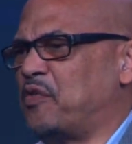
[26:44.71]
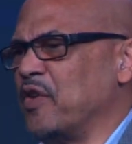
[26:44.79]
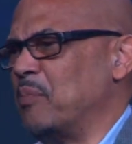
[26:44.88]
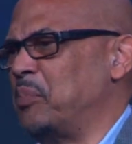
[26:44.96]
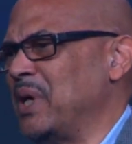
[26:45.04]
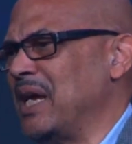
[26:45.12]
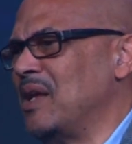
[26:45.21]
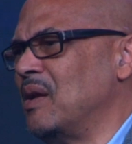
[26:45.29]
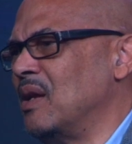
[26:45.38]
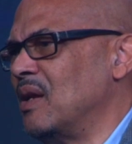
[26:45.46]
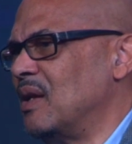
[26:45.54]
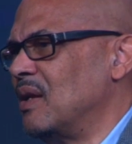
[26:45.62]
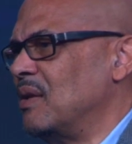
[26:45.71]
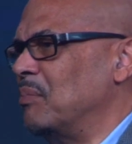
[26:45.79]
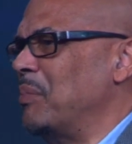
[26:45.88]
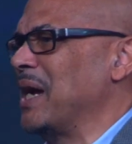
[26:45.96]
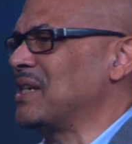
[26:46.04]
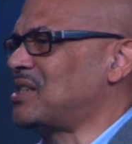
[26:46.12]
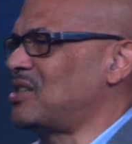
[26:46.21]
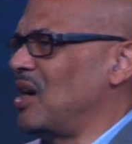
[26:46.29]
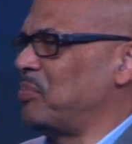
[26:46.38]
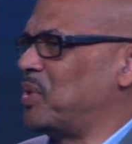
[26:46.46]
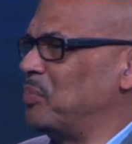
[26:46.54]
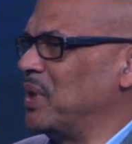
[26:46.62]
from being messed
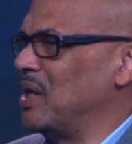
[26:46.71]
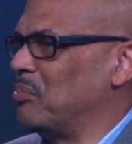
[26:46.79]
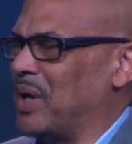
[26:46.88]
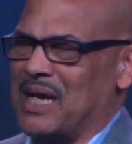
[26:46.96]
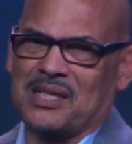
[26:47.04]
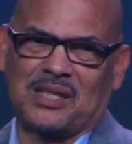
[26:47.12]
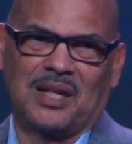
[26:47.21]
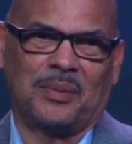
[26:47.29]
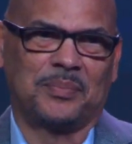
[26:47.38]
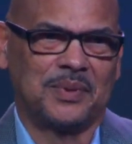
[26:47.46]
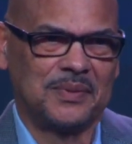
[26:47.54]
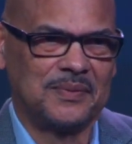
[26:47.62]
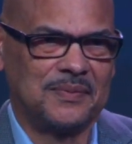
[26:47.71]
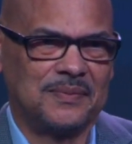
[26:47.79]
up to being blessed up.